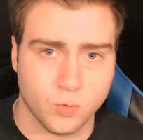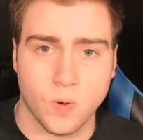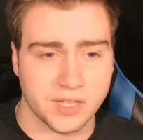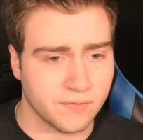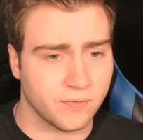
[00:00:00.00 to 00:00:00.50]
to
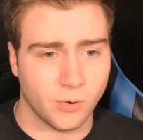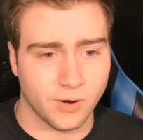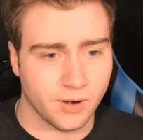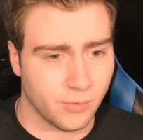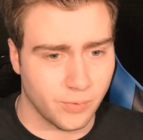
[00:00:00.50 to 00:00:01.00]

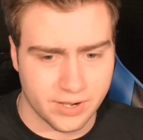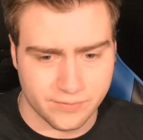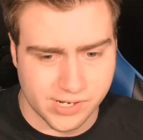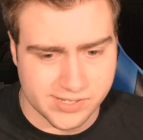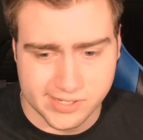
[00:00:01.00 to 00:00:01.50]
24 or
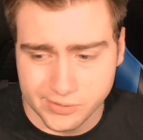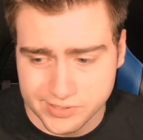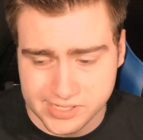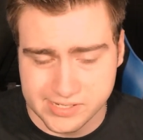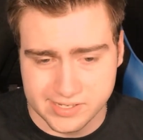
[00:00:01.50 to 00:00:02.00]
whatever in a
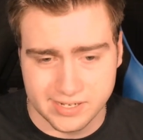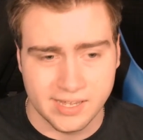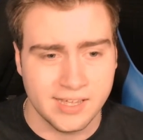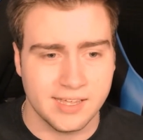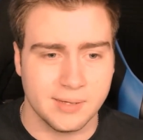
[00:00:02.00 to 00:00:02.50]
single
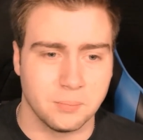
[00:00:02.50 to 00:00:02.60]
season.